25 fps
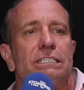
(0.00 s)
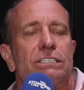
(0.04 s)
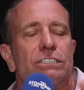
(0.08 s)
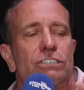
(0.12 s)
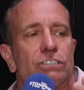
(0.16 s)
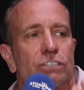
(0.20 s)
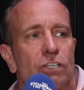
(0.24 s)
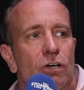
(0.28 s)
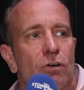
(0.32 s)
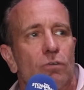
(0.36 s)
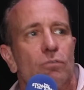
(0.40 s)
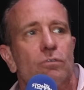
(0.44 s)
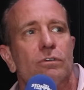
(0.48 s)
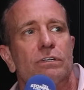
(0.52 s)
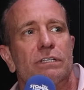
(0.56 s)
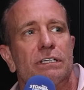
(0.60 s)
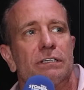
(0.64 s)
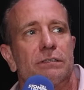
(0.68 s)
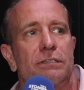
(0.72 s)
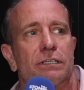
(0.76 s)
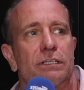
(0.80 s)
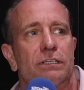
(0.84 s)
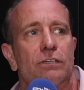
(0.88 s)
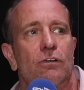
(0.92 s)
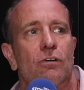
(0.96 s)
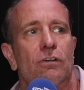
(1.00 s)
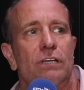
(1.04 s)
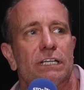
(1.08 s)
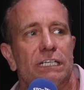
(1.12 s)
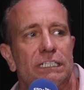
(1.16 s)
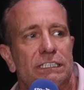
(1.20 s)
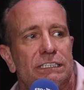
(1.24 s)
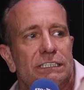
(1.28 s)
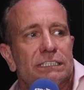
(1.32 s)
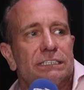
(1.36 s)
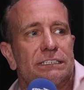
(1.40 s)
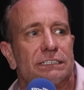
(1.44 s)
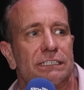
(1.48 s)
so that the
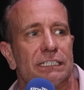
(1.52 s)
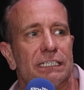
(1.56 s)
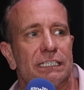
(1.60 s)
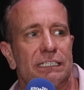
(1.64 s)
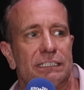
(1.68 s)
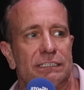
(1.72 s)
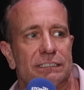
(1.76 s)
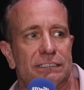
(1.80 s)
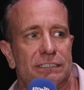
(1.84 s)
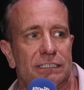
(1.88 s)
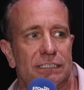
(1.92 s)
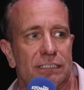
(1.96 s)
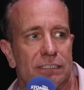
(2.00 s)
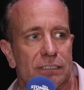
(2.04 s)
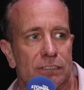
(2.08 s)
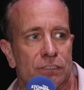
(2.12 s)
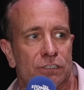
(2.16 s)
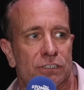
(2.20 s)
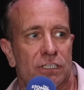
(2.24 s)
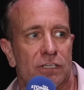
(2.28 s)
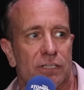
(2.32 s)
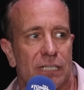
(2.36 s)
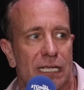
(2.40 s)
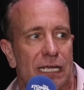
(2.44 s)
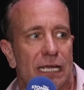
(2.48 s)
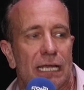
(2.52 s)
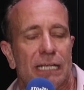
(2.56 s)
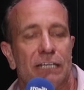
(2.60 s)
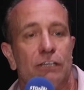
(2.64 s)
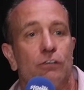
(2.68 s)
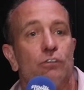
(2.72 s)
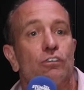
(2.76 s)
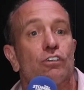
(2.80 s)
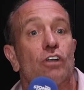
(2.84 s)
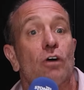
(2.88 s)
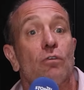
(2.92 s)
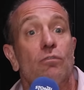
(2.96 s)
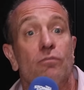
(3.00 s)
knowledge is so there, and
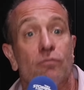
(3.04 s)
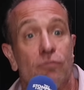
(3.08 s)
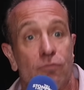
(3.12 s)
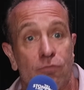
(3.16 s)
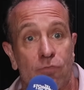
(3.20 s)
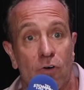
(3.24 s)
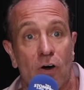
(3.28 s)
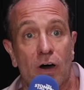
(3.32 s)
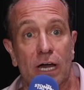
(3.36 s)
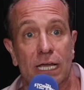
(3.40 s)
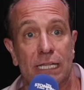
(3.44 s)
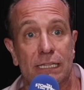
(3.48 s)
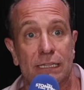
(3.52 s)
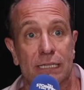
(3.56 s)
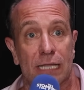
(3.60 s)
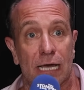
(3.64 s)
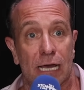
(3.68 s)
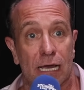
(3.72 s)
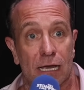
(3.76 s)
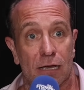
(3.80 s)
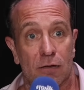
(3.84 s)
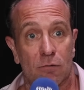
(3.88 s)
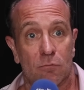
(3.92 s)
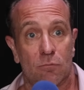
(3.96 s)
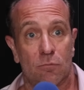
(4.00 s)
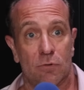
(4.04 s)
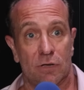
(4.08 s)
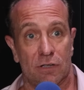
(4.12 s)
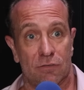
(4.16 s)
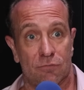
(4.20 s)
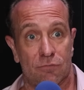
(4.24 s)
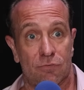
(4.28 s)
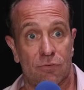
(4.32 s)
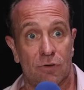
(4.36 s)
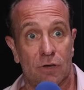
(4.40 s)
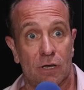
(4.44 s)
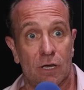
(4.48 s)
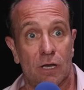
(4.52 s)
you don't find that
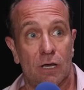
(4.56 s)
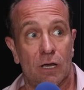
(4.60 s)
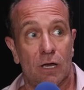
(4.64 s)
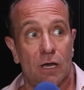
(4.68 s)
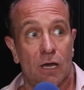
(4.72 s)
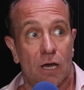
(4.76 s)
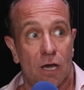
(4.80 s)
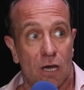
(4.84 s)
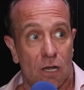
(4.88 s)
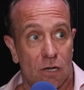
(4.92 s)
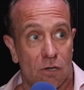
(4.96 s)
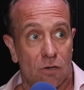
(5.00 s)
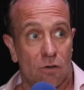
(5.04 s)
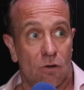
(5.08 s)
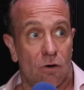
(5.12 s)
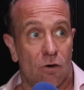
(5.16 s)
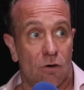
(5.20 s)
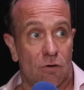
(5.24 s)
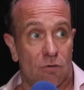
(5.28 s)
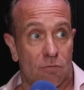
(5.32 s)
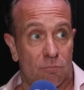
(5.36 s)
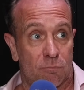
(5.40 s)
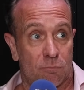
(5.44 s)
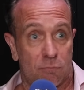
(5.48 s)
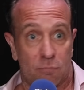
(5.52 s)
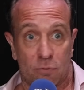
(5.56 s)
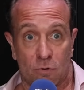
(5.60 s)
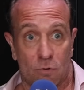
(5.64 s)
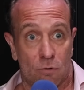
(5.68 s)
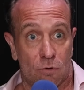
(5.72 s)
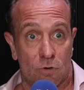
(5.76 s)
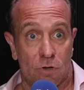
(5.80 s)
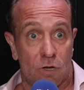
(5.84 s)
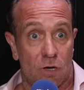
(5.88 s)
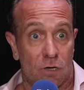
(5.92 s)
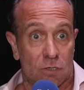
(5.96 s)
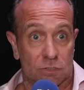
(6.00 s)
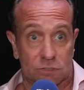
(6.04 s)
with a lot of
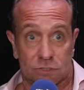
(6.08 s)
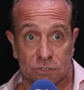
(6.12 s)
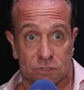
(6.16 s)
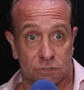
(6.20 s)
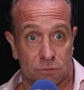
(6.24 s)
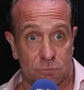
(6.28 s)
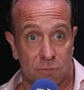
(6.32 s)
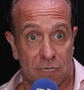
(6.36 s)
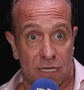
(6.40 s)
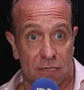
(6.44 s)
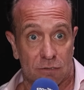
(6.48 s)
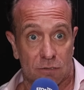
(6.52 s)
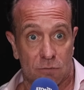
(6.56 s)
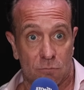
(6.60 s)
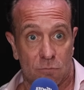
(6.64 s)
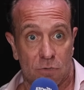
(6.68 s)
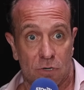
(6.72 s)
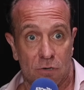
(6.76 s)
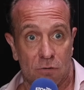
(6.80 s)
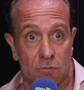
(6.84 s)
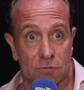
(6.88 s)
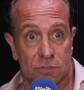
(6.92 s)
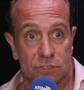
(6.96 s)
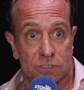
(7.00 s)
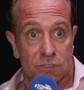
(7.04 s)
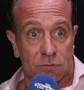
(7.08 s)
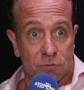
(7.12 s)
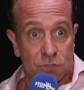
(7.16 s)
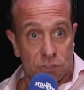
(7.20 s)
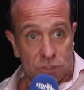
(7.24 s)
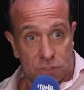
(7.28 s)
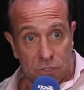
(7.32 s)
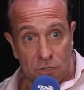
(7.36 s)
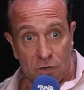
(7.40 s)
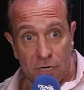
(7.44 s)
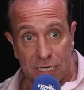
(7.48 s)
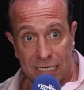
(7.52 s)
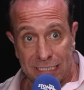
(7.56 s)
broadcasters around the world. So
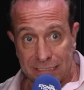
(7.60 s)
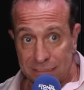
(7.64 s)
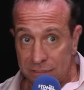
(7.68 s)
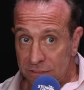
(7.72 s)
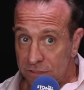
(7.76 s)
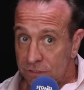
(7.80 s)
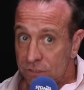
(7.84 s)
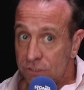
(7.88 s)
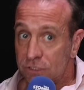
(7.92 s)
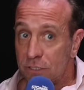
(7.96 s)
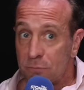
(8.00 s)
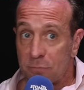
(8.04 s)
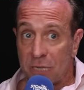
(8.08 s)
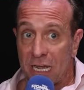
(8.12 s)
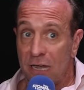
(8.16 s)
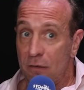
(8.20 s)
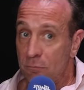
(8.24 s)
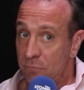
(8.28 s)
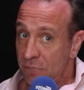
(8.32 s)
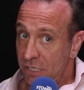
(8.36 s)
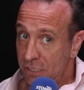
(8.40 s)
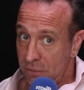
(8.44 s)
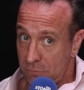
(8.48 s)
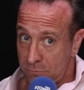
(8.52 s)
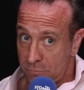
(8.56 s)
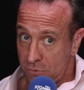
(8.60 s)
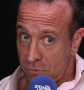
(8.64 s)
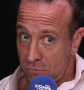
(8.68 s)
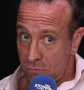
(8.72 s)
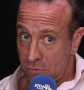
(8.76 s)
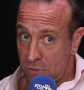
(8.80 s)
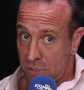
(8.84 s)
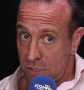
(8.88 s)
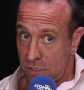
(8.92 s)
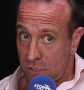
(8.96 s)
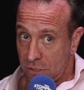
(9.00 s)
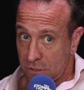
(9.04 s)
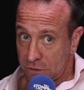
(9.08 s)
Sky isn't just about being a
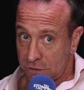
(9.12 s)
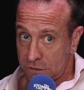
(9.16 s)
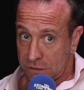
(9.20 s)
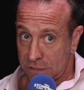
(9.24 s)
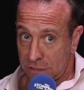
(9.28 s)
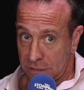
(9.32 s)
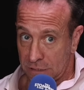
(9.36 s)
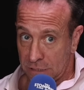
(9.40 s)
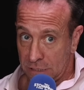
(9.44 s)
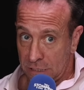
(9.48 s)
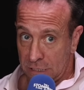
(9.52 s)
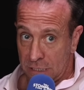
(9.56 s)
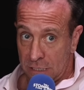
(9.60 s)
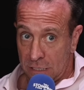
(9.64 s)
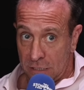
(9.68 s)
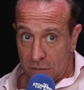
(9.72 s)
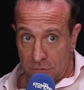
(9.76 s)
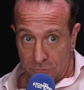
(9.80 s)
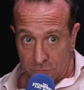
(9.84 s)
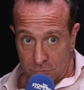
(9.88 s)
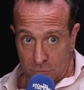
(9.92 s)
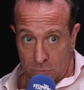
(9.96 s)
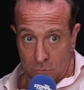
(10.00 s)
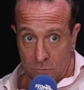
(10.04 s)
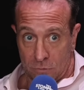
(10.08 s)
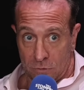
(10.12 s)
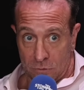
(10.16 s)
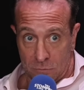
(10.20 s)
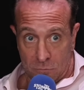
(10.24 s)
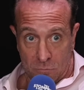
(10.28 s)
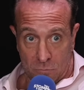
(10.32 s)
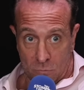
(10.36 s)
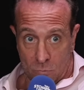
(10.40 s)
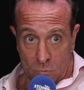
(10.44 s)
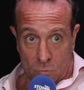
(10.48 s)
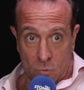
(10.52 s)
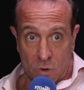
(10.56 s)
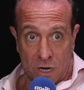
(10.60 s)
broadcaster for
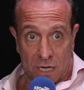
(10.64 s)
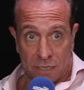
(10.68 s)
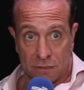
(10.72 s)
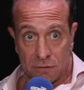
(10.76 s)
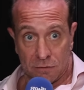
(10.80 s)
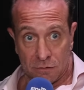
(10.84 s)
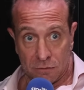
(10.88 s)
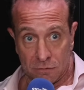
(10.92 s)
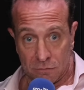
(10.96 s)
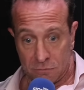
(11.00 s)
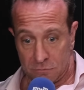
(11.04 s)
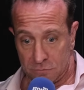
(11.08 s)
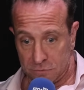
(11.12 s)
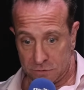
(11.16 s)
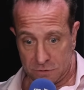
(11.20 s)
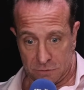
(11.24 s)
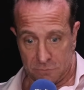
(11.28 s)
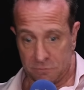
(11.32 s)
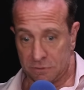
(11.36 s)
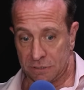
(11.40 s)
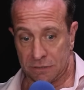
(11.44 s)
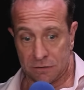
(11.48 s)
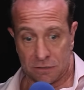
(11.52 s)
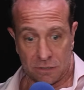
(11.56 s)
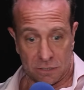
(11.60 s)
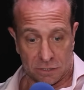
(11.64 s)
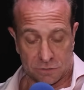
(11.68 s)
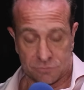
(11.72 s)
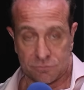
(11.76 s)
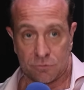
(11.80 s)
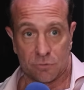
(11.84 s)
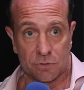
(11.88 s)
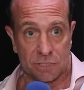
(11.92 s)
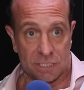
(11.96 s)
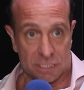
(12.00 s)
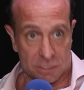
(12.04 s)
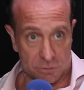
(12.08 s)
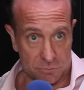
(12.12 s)
so in the last
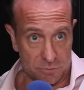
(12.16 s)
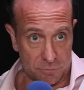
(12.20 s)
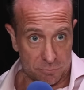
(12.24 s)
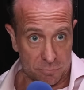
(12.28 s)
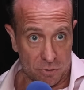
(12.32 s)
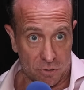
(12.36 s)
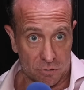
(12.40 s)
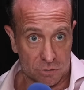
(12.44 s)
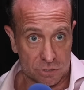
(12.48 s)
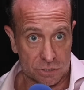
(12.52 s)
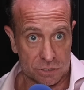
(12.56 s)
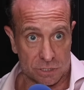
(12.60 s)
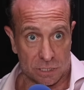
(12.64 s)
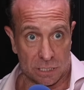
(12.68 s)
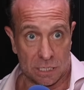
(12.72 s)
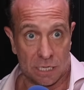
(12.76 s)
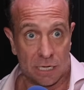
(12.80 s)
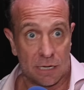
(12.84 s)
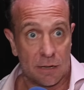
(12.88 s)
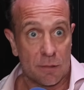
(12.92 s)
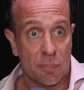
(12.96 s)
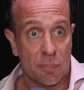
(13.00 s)
4 years with Boxer.